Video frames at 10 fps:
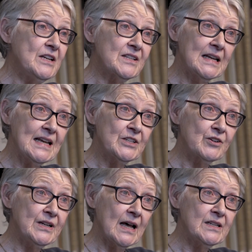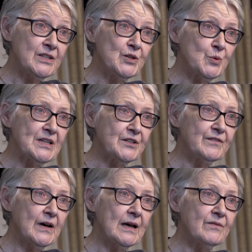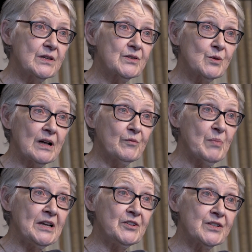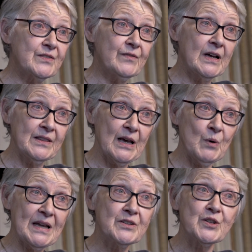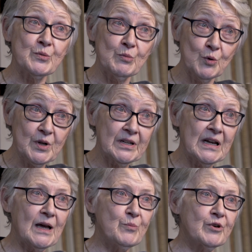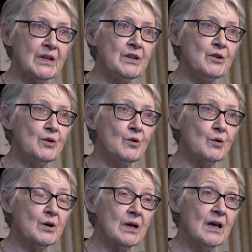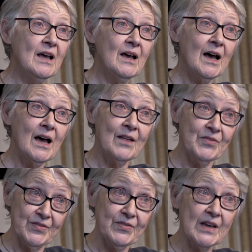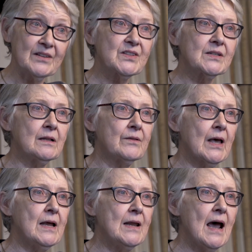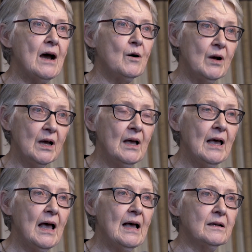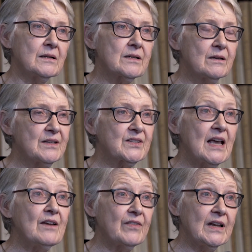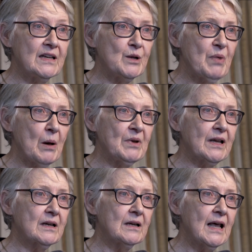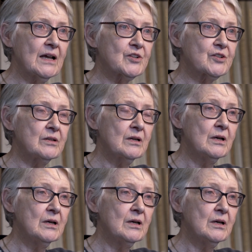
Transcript: years later, in 1925, those 12 pages find their way into the Morgan Library in New York, and they are still there now, held safely in a public collection.